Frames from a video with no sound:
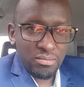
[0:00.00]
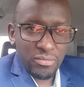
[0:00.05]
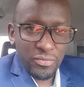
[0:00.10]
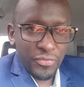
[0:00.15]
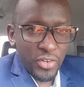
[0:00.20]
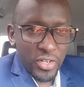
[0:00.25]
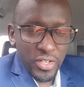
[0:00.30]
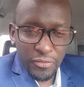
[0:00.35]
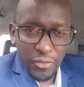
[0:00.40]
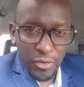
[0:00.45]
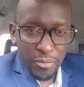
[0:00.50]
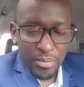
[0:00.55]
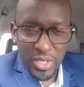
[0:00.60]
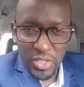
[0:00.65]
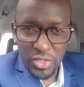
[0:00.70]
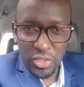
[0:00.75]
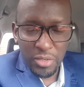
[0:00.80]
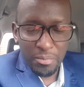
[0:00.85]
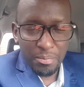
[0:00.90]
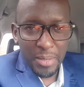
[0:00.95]
for
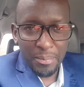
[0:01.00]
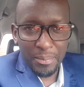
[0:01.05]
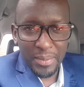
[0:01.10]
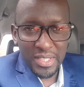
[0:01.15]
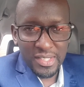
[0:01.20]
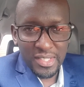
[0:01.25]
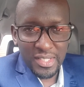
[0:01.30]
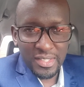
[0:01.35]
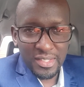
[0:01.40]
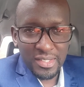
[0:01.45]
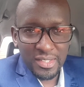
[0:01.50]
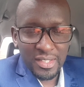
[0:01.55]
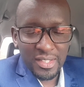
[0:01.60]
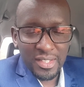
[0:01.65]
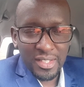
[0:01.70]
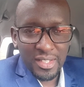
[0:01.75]
information purposes.